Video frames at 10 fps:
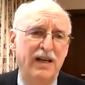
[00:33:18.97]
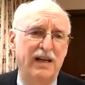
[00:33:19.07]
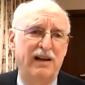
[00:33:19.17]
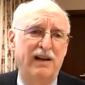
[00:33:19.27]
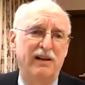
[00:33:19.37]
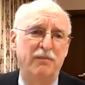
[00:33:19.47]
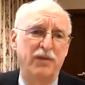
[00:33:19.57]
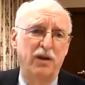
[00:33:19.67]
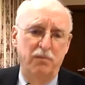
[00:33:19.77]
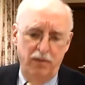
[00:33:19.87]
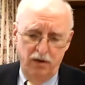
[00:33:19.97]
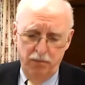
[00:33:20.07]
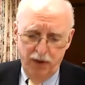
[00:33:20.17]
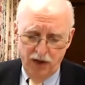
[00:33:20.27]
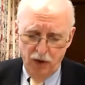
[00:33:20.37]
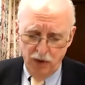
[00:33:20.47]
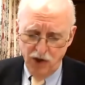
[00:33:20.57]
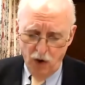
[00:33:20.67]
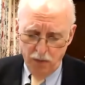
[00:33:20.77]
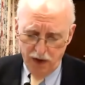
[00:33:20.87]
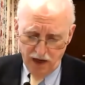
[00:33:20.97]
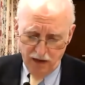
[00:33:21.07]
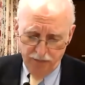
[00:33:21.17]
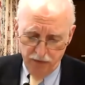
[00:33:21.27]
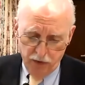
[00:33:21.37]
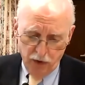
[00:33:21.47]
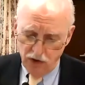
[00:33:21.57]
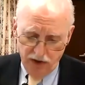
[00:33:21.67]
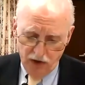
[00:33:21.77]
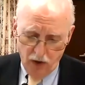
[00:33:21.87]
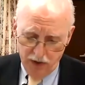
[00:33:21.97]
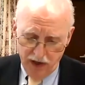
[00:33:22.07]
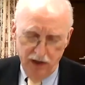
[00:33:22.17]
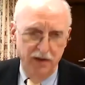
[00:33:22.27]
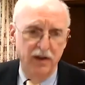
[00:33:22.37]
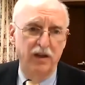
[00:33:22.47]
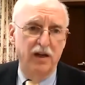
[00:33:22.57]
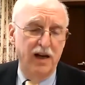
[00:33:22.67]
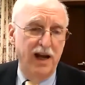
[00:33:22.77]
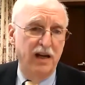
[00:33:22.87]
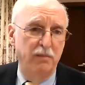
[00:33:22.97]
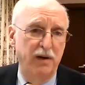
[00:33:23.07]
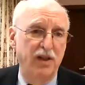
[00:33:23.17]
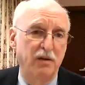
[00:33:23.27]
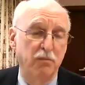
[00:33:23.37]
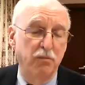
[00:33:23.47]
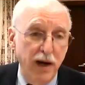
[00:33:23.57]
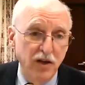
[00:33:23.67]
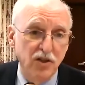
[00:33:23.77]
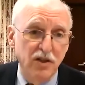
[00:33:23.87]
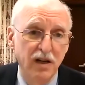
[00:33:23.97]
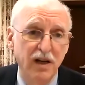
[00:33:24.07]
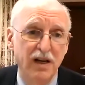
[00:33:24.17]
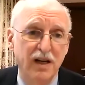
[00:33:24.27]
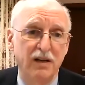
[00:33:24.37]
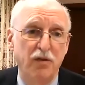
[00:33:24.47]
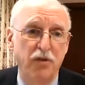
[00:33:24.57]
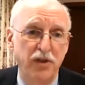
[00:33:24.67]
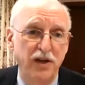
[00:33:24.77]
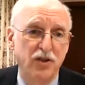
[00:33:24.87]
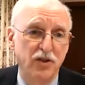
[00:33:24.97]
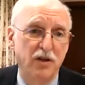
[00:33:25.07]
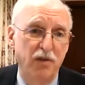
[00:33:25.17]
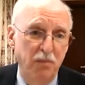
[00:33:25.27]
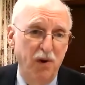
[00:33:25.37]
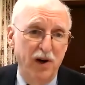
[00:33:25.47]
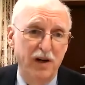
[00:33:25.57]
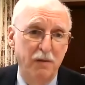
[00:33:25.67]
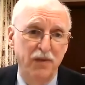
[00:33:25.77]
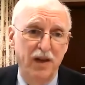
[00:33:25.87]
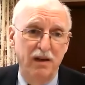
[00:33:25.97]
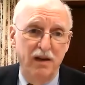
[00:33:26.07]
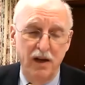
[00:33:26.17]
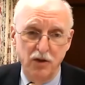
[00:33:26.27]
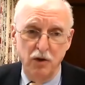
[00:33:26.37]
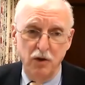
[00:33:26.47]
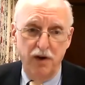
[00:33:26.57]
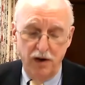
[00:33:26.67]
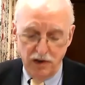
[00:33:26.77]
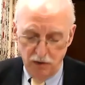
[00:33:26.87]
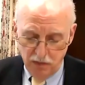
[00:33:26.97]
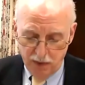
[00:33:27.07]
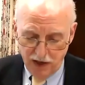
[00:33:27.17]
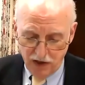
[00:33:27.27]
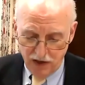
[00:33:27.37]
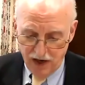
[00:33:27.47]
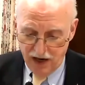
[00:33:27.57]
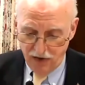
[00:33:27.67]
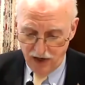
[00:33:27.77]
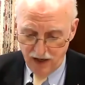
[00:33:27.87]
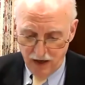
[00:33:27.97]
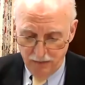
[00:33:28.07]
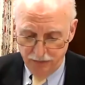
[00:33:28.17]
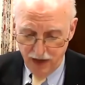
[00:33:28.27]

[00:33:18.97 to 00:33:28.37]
But there was virtually nobody in the Academy that embraced the thesis of the book insofar as it was based on the